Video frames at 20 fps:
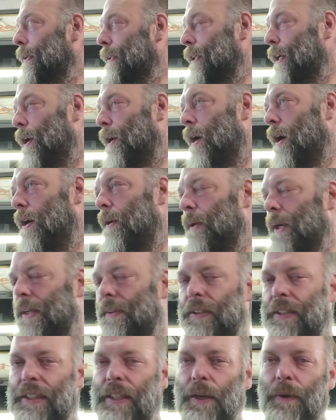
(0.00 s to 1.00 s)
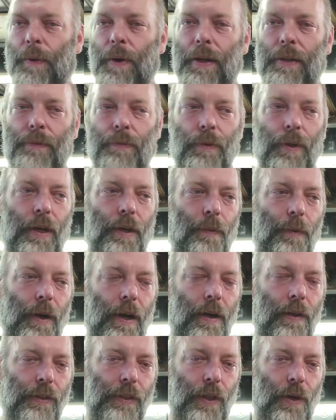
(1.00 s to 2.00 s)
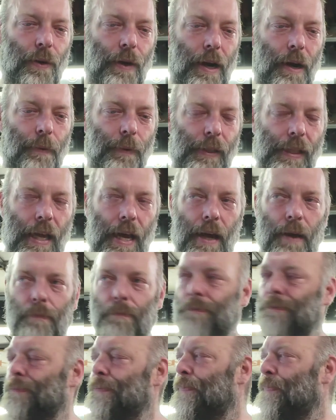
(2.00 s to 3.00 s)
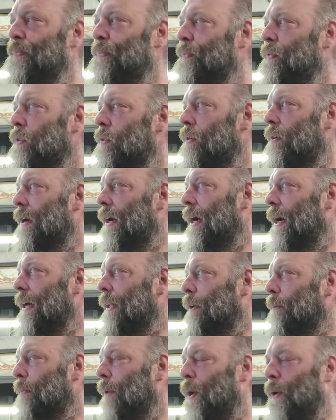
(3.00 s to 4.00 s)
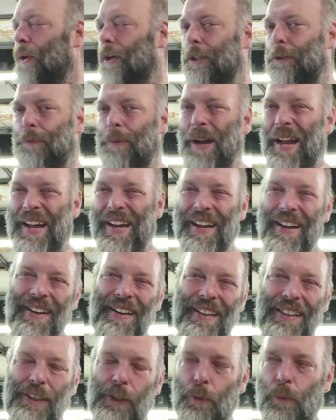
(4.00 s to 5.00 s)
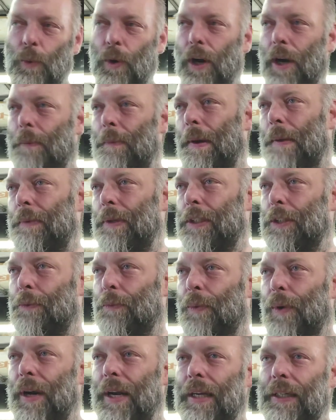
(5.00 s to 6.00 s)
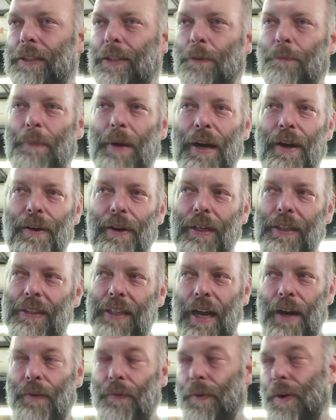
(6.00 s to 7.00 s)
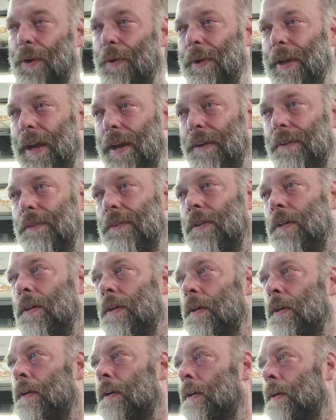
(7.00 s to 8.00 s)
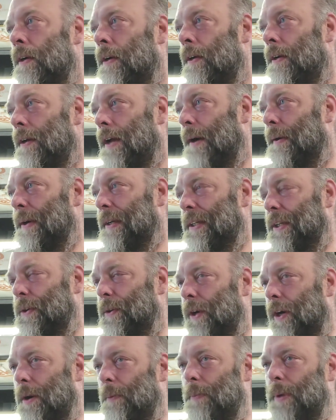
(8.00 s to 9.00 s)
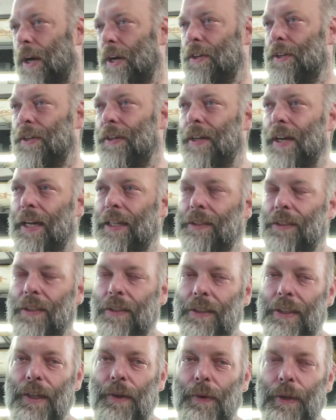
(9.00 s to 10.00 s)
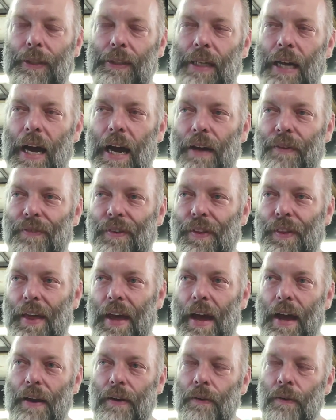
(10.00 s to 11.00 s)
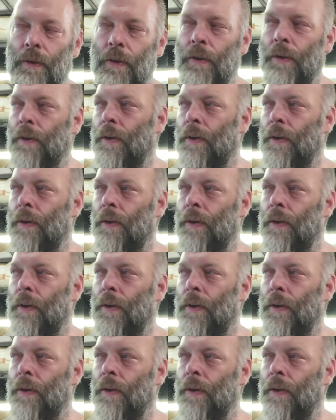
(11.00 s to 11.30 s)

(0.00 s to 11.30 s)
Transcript: So we'll have to see what else is going on with that. And the motor's probably going to need some work, maybe some rings and bearings. I don't know yet. I'll have to do a compression test and see what it's got for that,